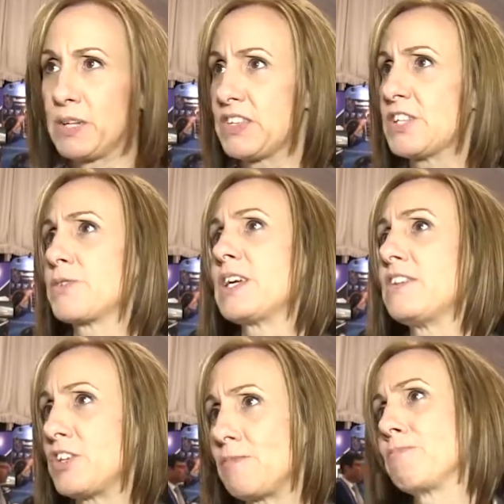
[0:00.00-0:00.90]
with these
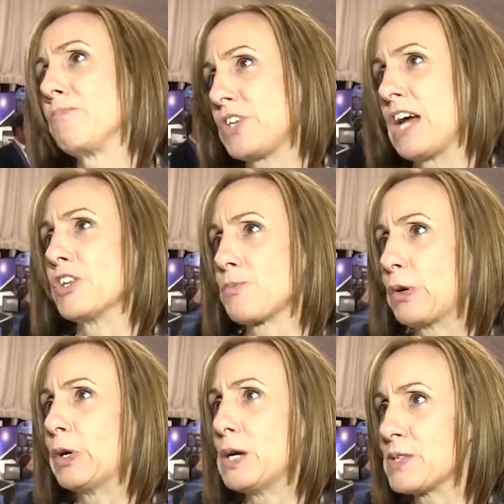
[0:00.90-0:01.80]
easy challenge
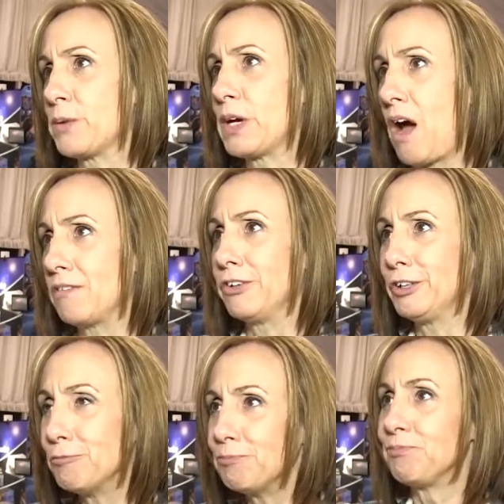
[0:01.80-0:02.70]
programs that we offer.